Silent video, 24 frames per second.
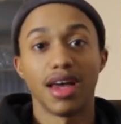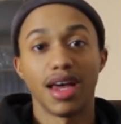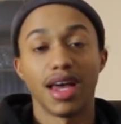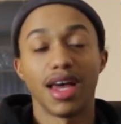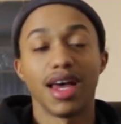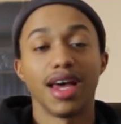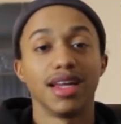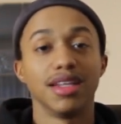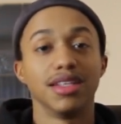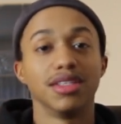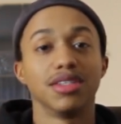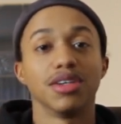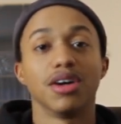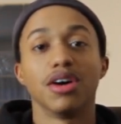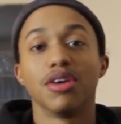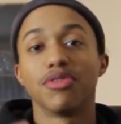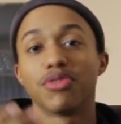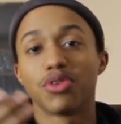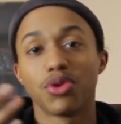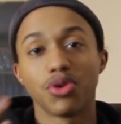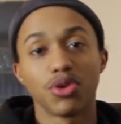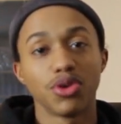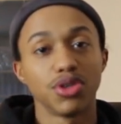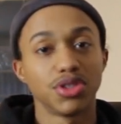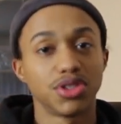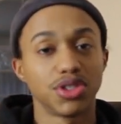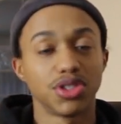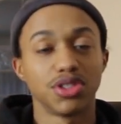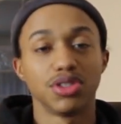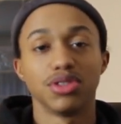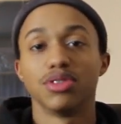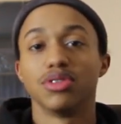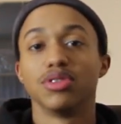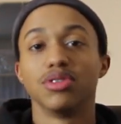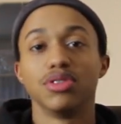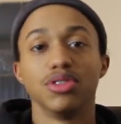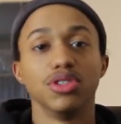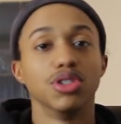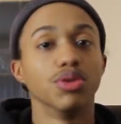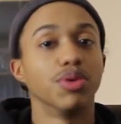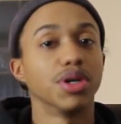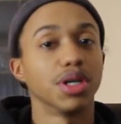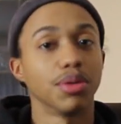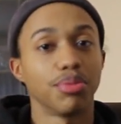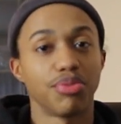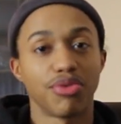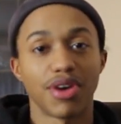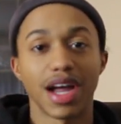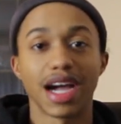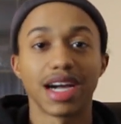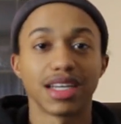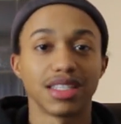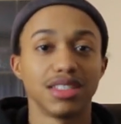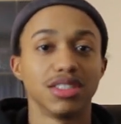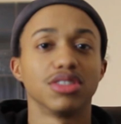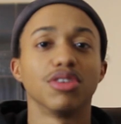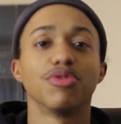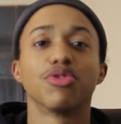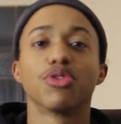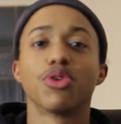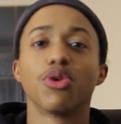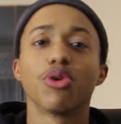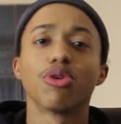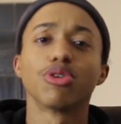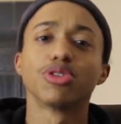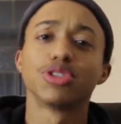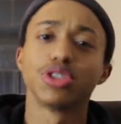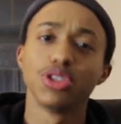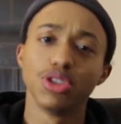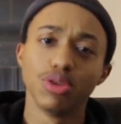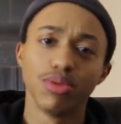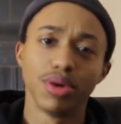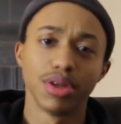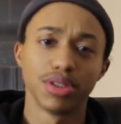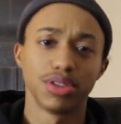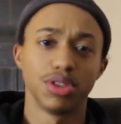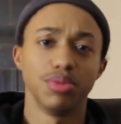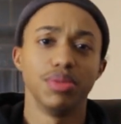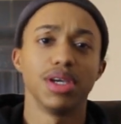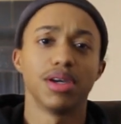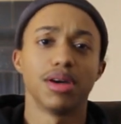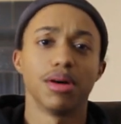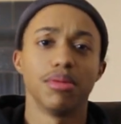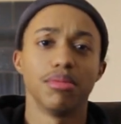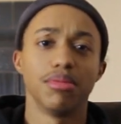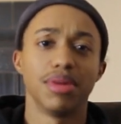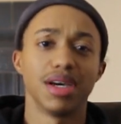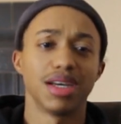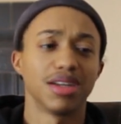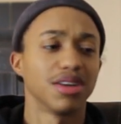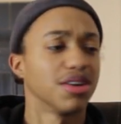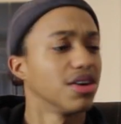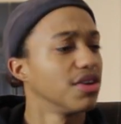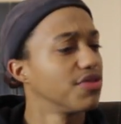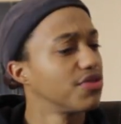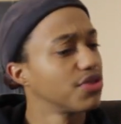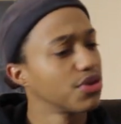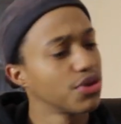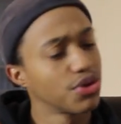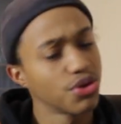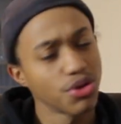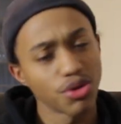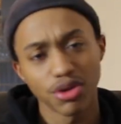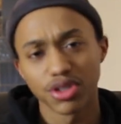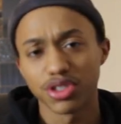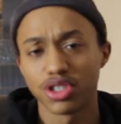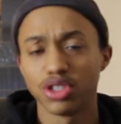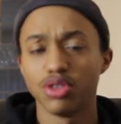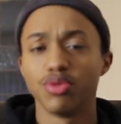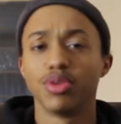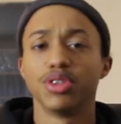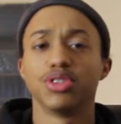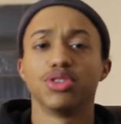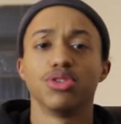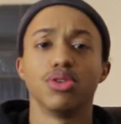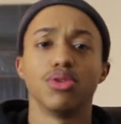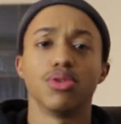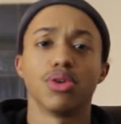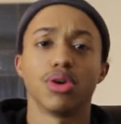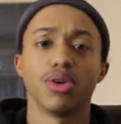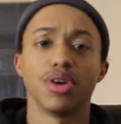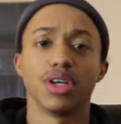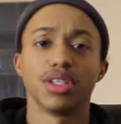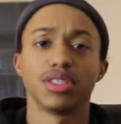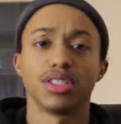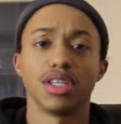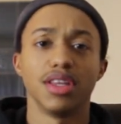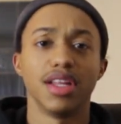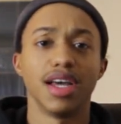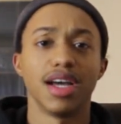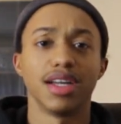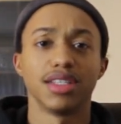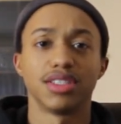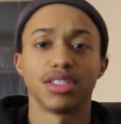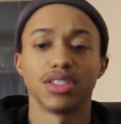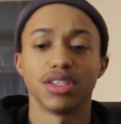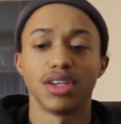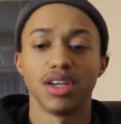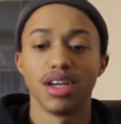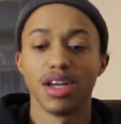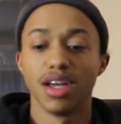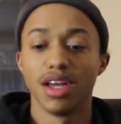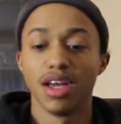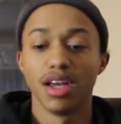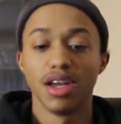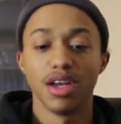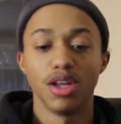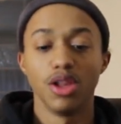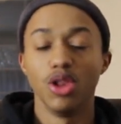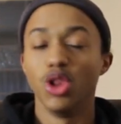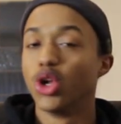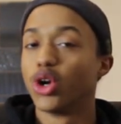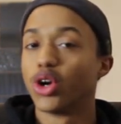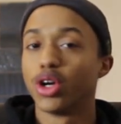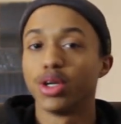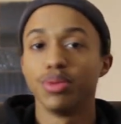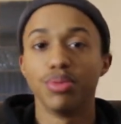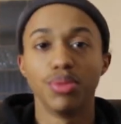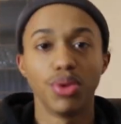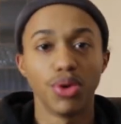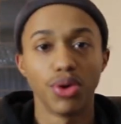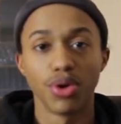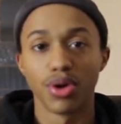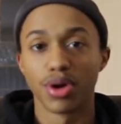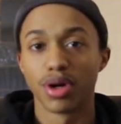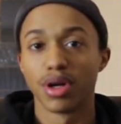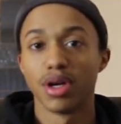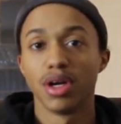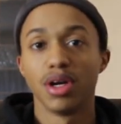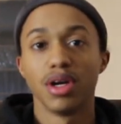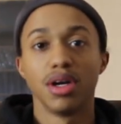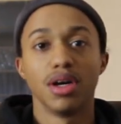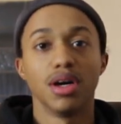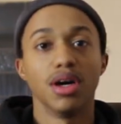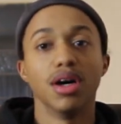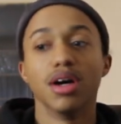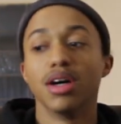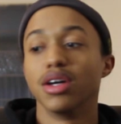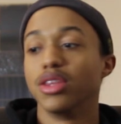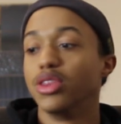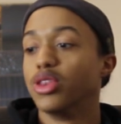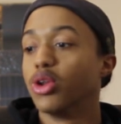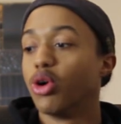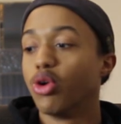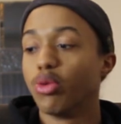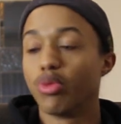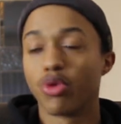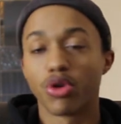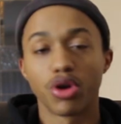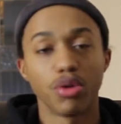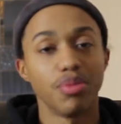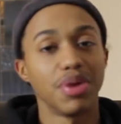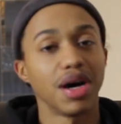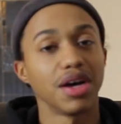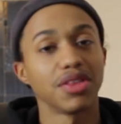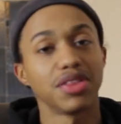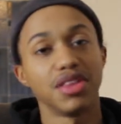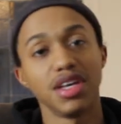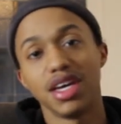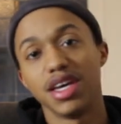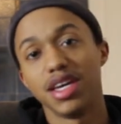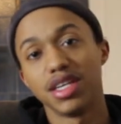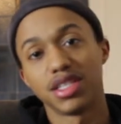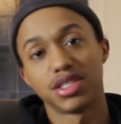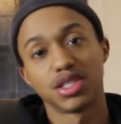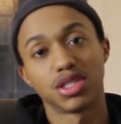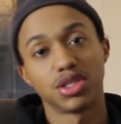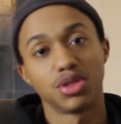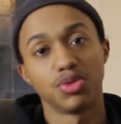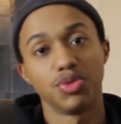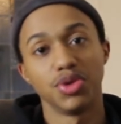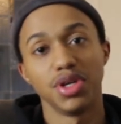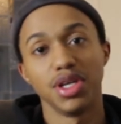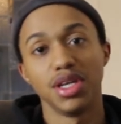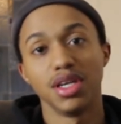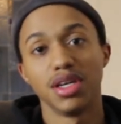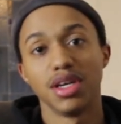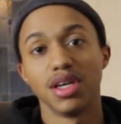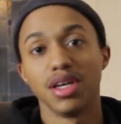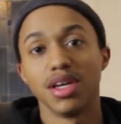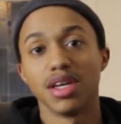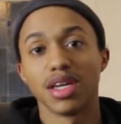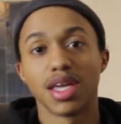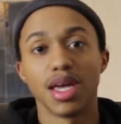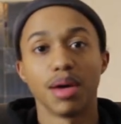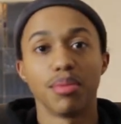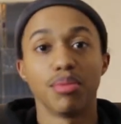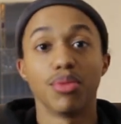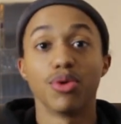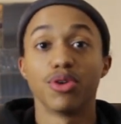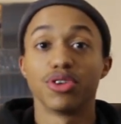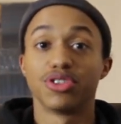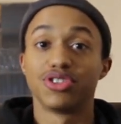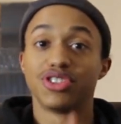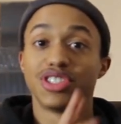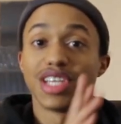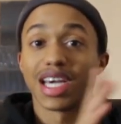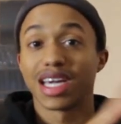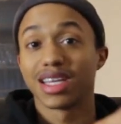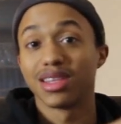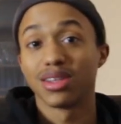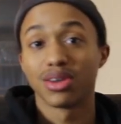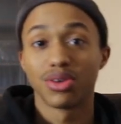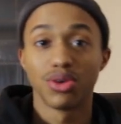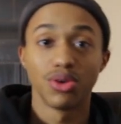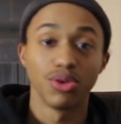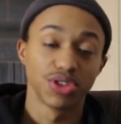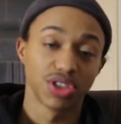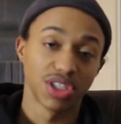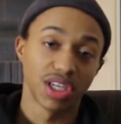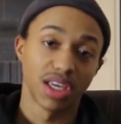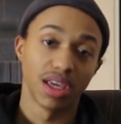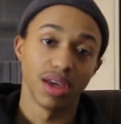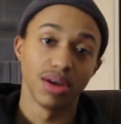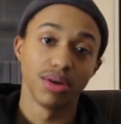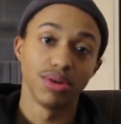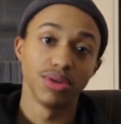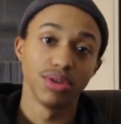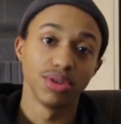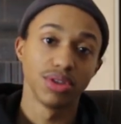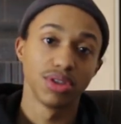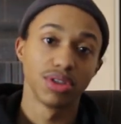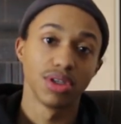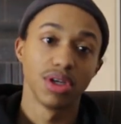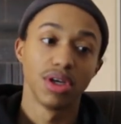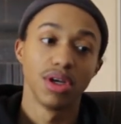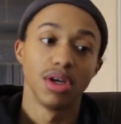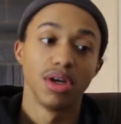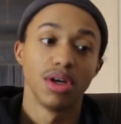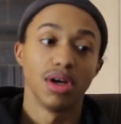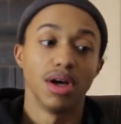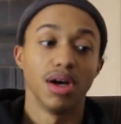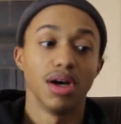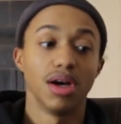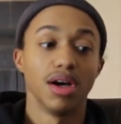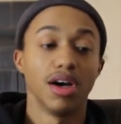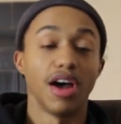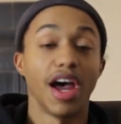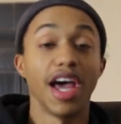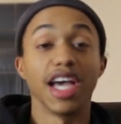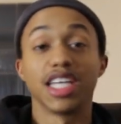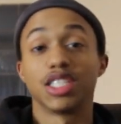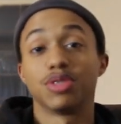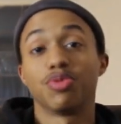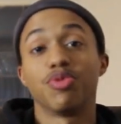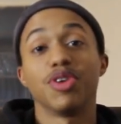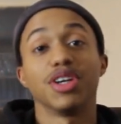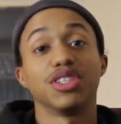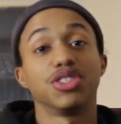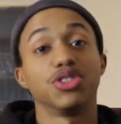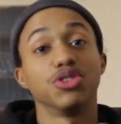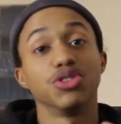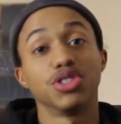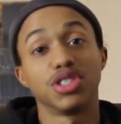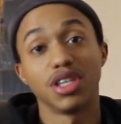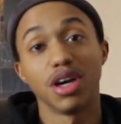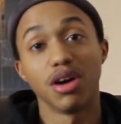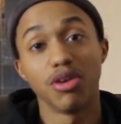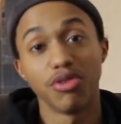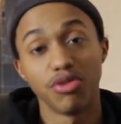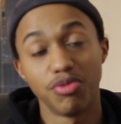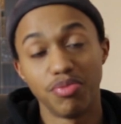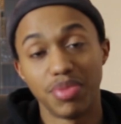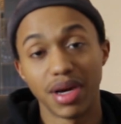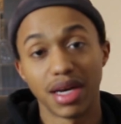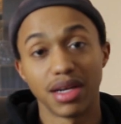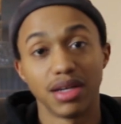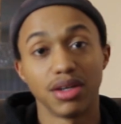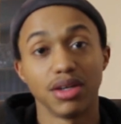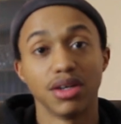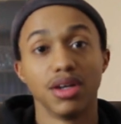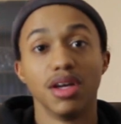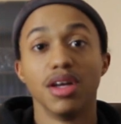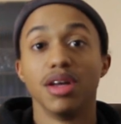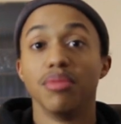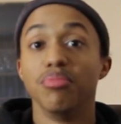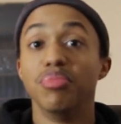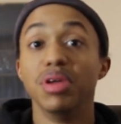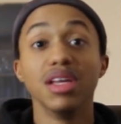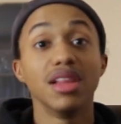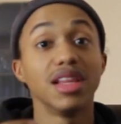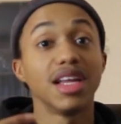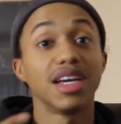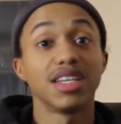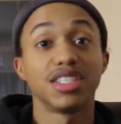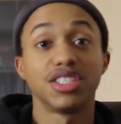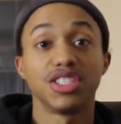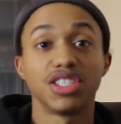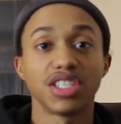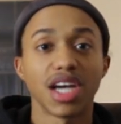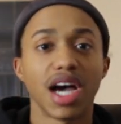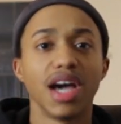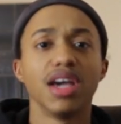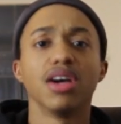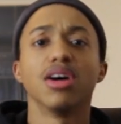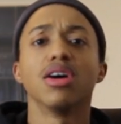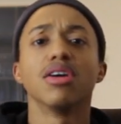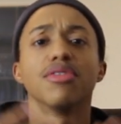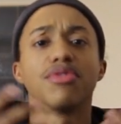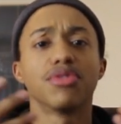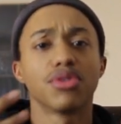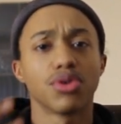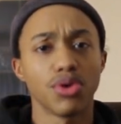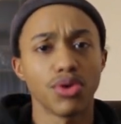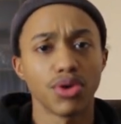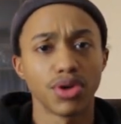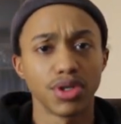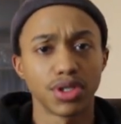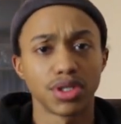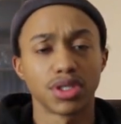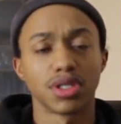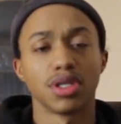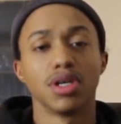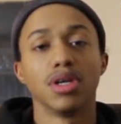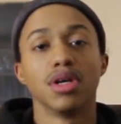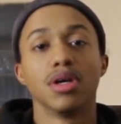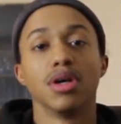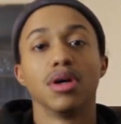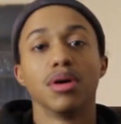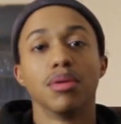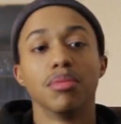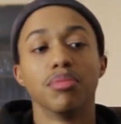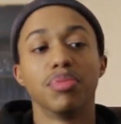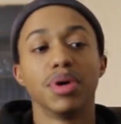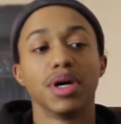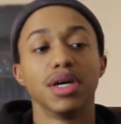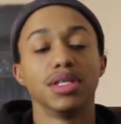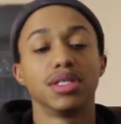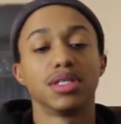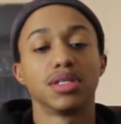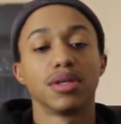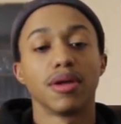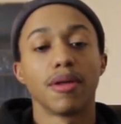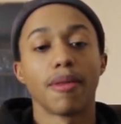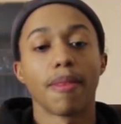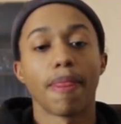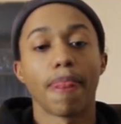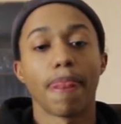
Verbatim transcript: And of course, you want to practice. Of course, you want to become better. Of course, you want to grow as a dancer, learn more, uh, know more about the history, get more technical skills, uh, express yourself better, be less shy, of course. But